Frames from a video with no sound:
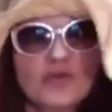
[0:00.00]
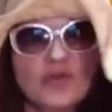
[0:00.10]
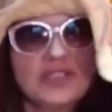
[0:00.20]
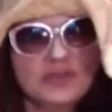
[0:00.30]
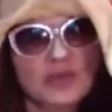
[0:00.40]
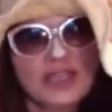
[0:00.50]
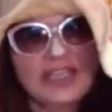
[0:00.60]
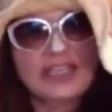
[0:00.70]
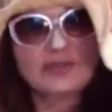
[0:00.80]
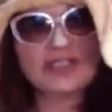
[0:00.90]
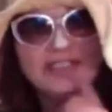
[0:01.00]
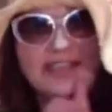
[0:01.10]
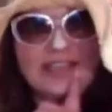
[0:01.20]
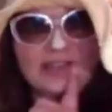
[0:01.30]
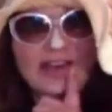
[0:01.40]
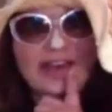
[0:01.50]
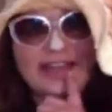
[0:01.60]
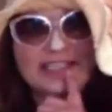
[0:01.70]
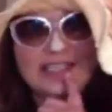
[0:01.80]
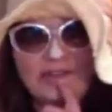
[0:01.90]
what's really interesting, you
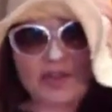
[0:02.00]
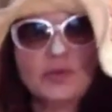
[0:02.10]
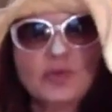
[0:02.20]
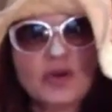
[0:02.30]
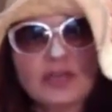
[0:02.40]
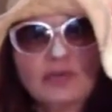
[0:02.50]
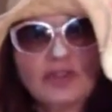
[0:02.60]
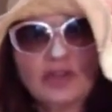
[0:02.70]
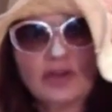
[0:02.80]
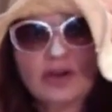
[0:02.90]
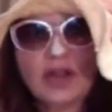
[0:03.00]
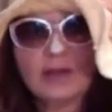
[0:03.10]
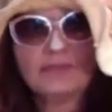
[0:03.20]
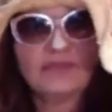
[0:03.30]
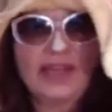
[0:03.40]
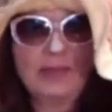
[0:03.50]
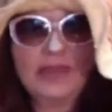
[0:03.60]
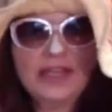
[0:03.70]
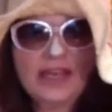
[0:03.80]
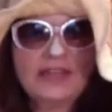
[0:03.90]
guys, if you're working with your um,
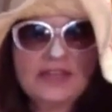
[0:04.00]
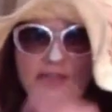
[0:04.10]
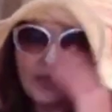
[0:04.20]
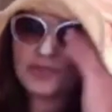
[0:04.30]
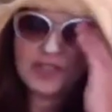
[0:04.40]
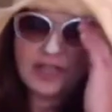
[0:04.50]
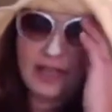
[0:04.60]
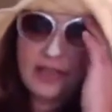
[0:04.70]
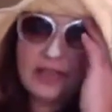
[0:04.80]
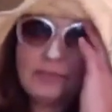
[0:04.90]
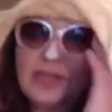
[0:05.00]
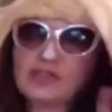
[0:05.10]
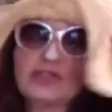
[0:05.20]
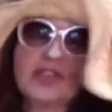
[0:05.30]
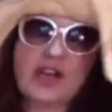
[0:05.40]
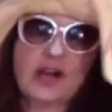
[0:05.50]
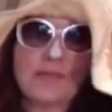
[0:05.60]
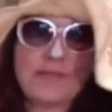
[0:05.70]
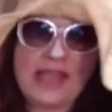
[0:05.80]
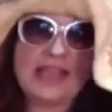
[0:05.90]
family on this, which the pictures are
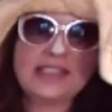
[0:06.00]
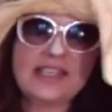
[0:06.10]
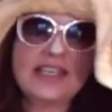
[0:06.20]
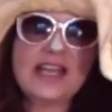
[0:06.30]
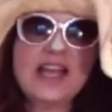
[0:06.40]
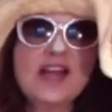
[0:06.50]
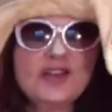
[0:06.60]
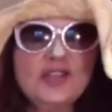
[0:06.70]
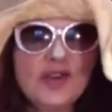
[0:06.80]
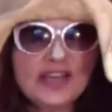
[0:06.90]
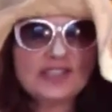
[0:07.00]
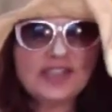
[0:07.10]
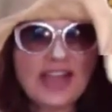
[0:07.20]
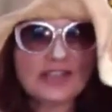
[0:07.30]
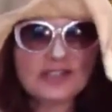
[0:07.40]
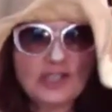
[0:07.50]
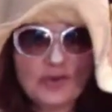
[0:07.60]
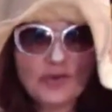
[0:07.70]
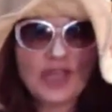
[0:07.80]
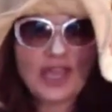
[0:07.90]
amazing you guys could actually
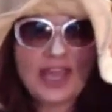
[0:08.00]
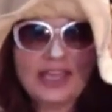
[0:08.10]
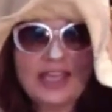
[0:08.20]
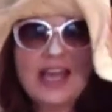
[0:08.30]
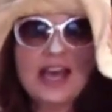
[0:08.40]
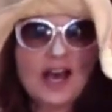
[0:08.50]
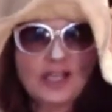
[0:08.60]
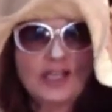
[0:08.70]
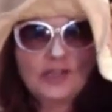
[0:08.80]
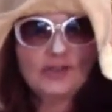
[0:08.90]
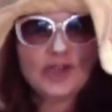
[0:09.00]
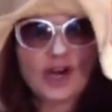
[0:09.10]
create a huge